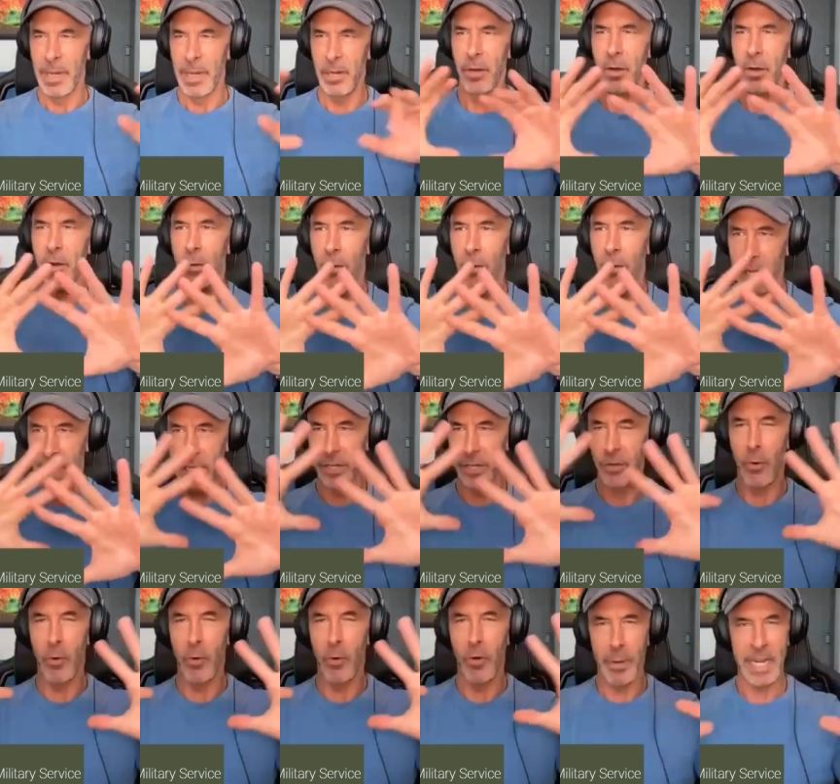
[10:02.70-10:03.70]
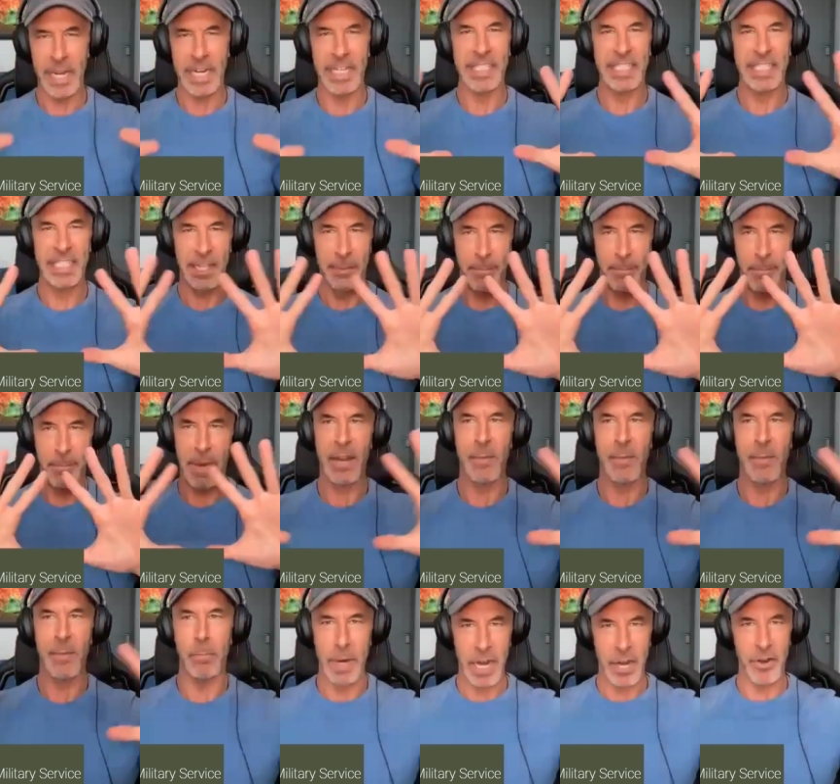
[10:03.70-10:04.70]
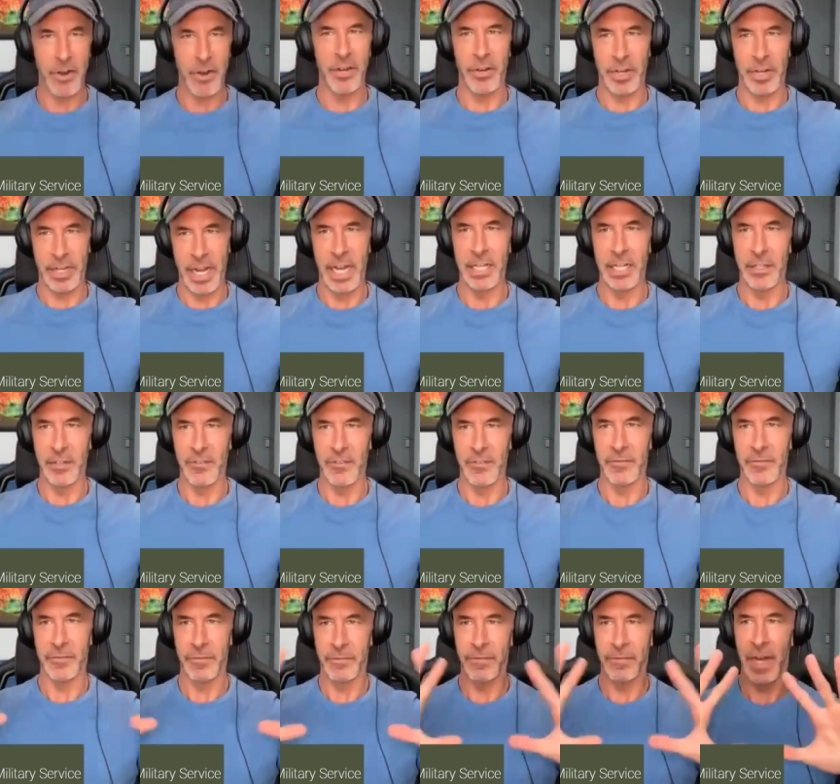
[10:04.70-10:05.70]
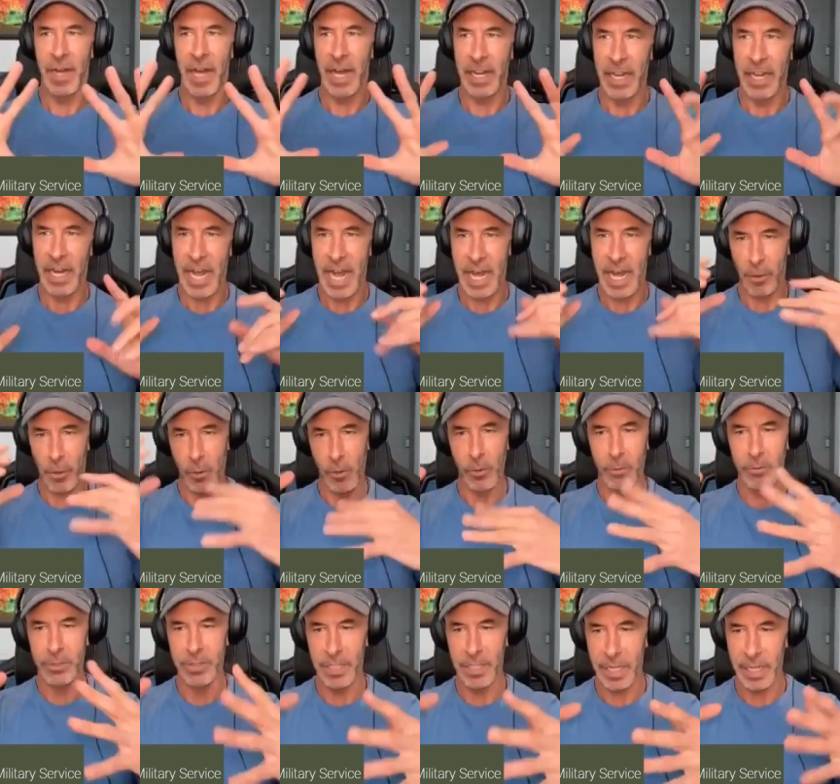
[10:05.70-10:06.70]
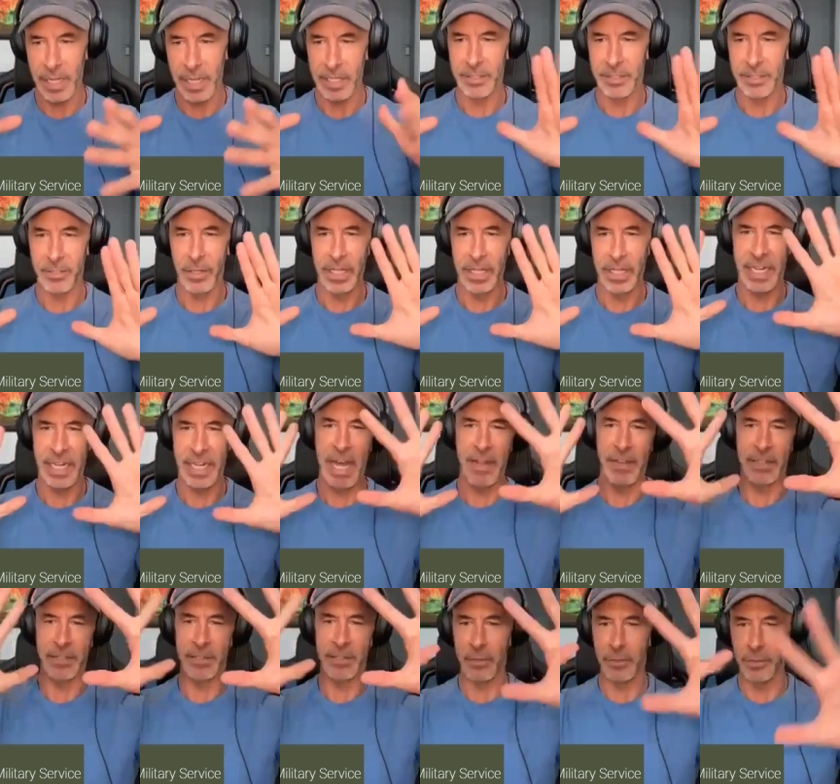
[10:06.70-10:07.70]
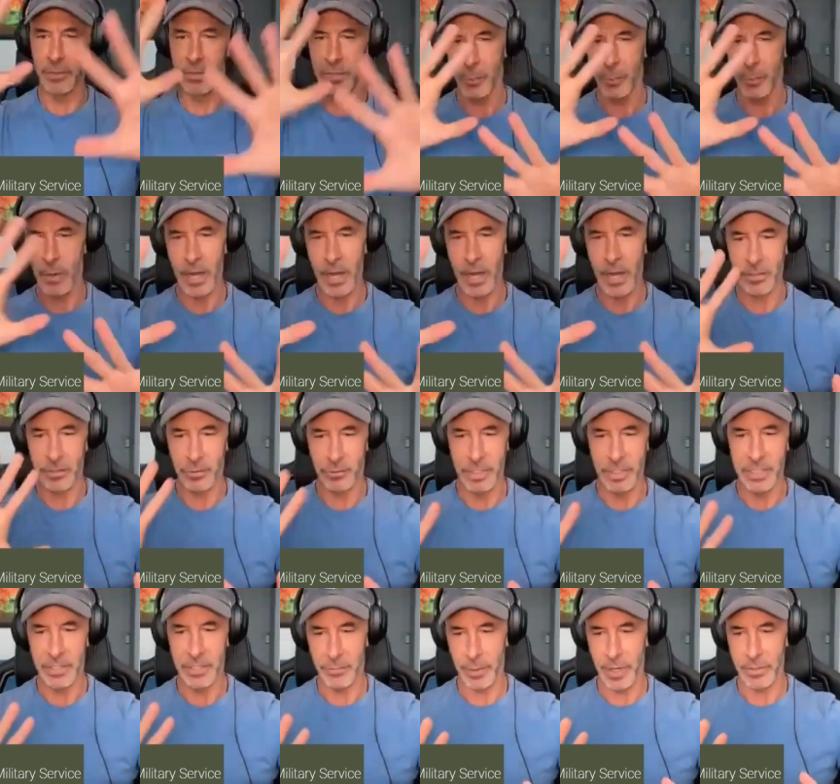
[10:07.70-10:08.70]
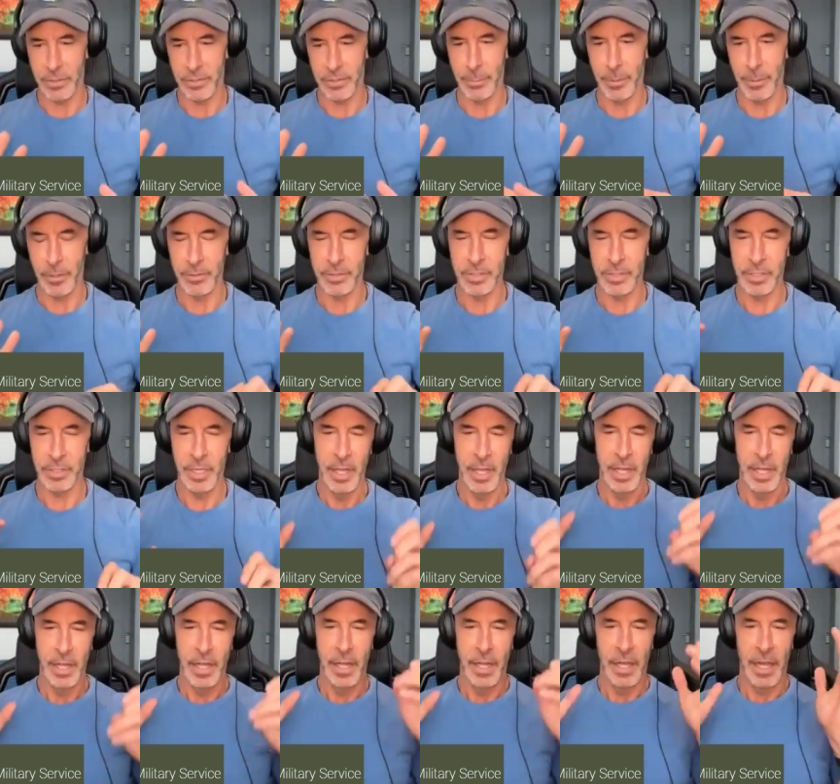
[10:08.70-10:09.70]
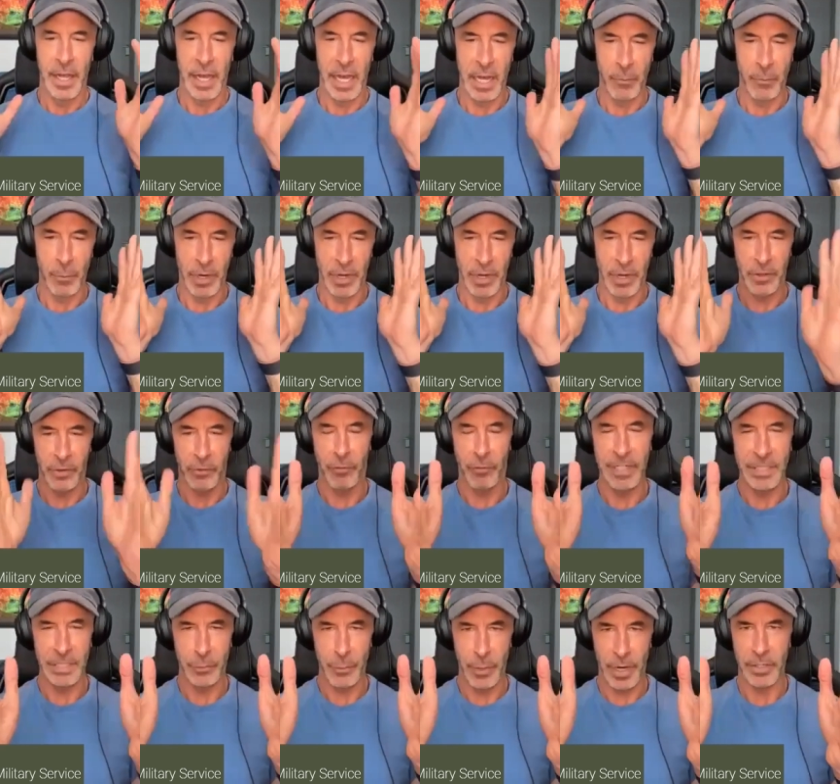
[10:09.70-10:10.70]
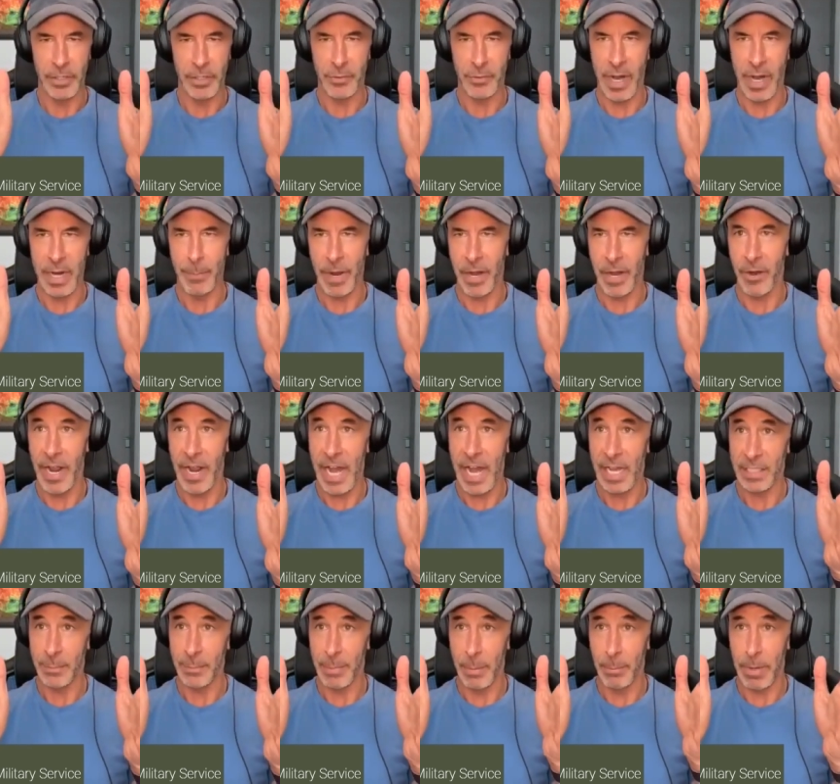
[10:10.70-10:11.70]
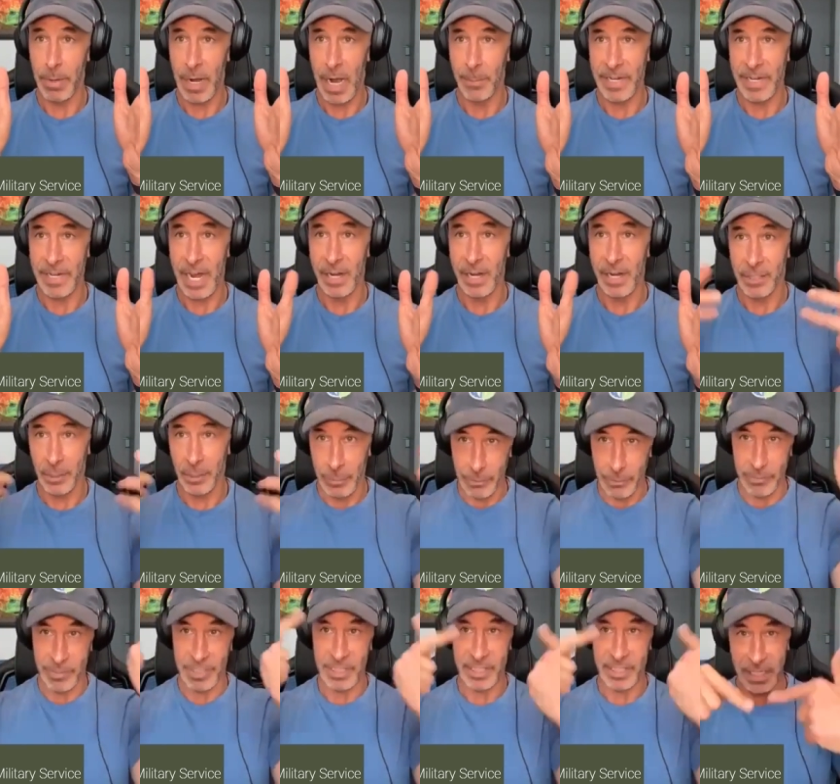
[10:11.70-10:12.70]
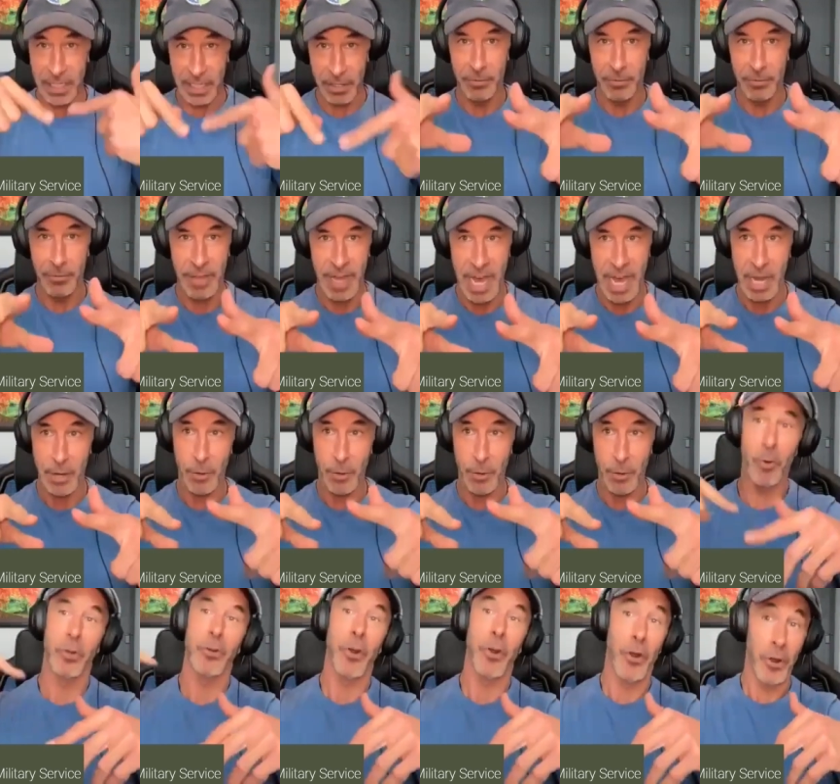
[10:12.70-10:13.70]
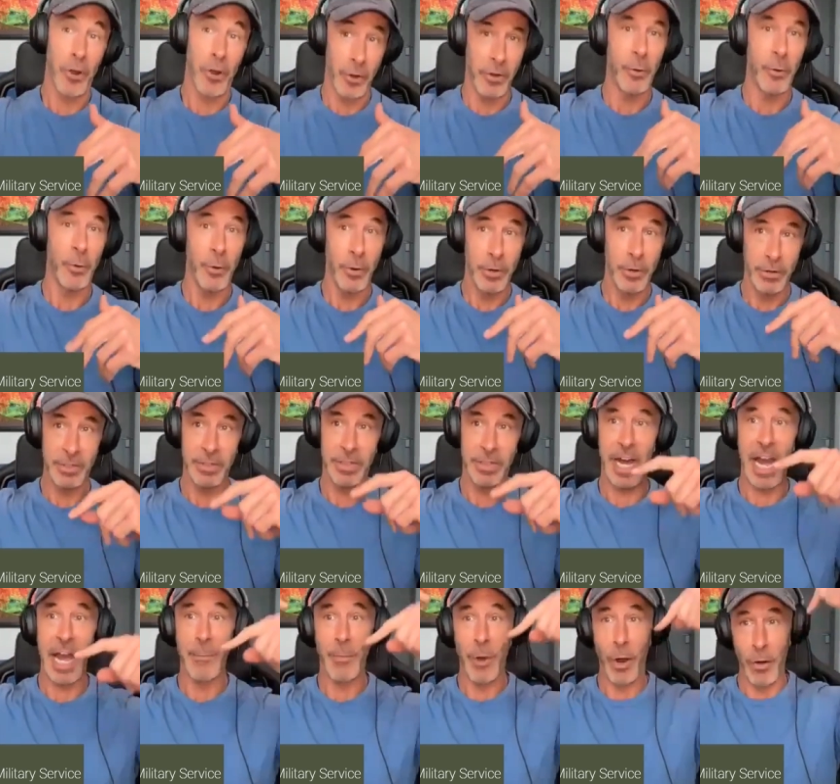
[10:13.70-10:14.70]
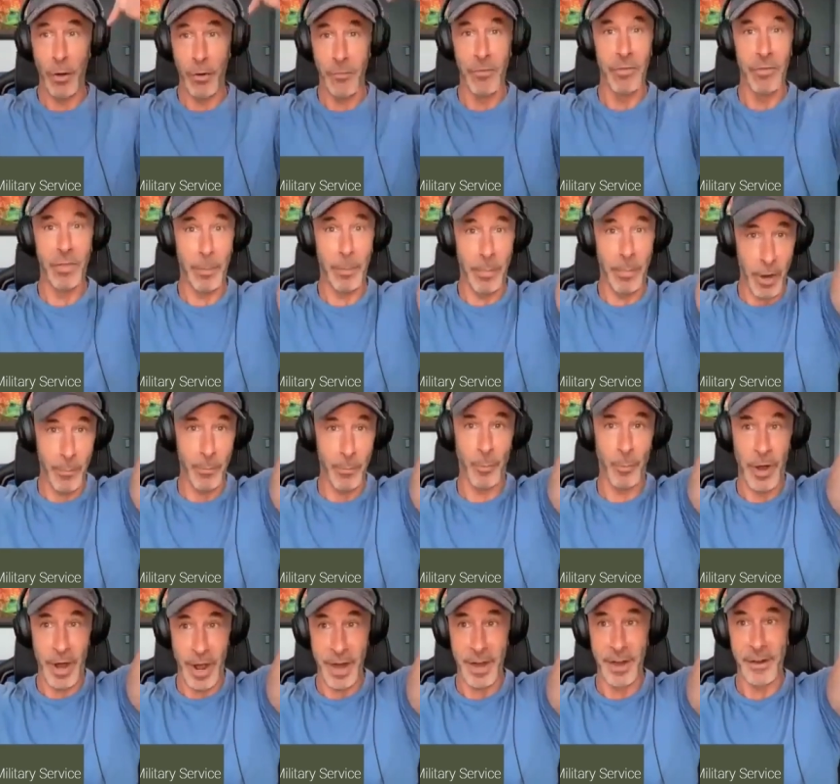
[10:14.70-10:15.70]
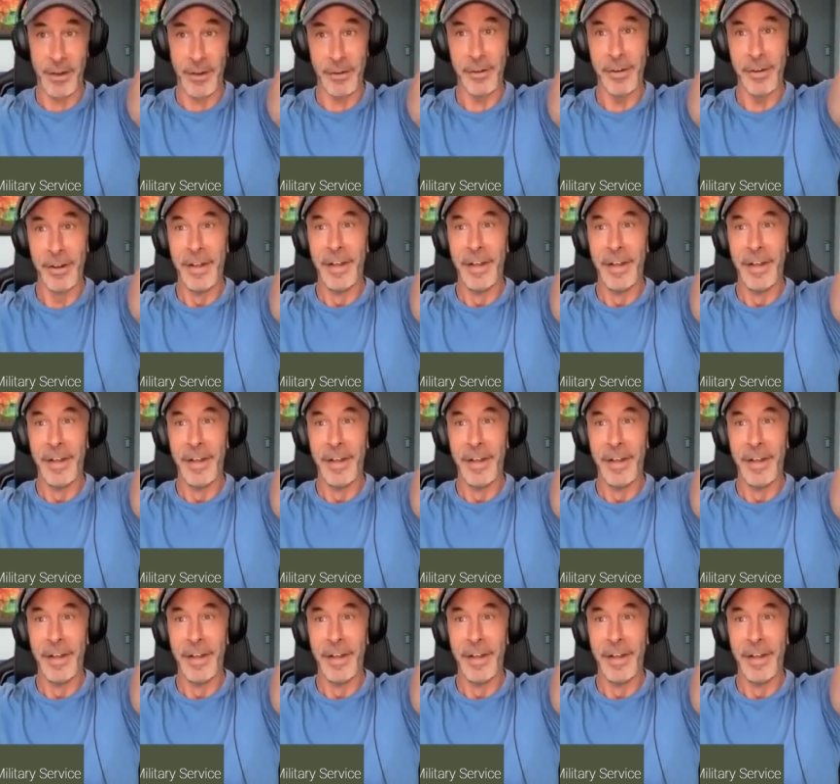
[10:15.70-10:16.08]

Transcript: an uh, like an ornamented cement barrier kind of, and it had holes in it, and so like it had these little squares, grid squares almost, and one of the grid squares right by our house had been popped out. So we would sneak through that or cough or climb over the barbed wire